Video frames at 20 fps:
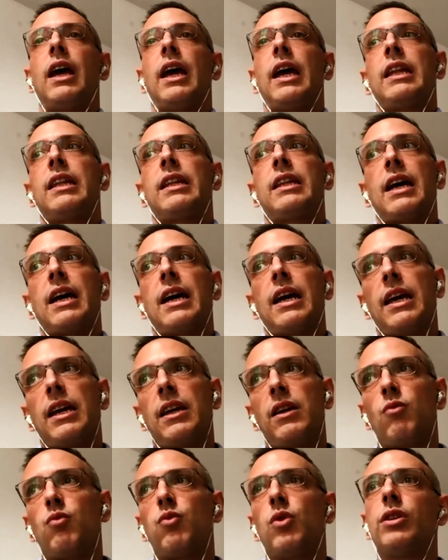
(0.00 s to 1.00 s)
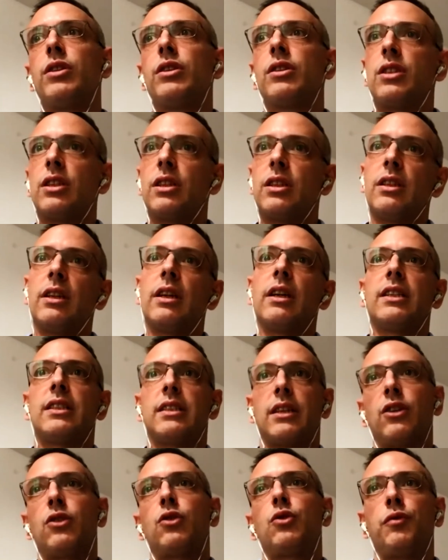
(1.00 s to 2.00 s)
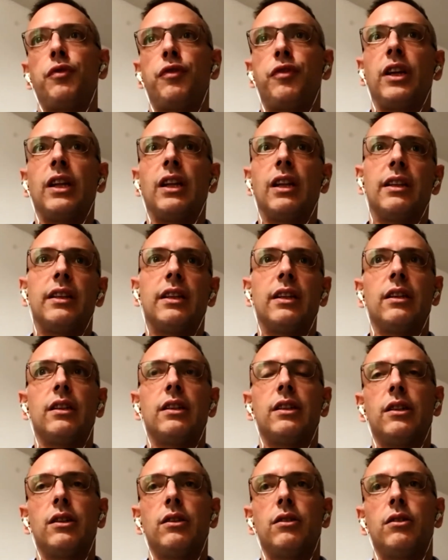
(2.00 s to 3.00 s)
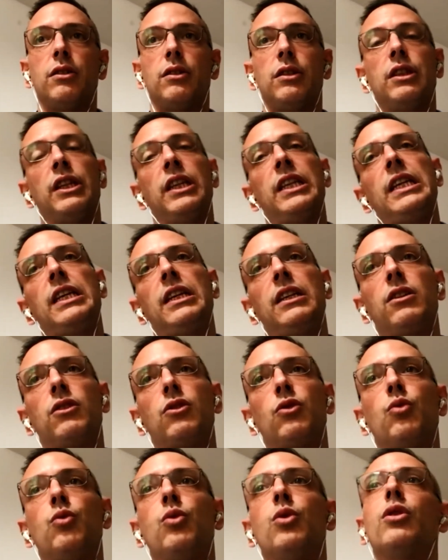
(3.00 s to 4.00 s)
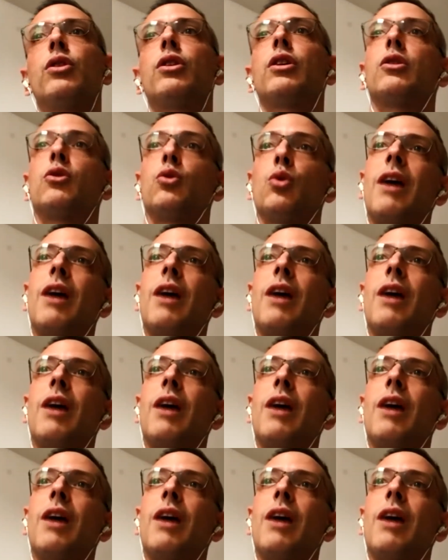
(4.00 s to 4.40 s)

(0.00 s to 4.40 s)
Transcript: And I wanted to start to feel the need to work,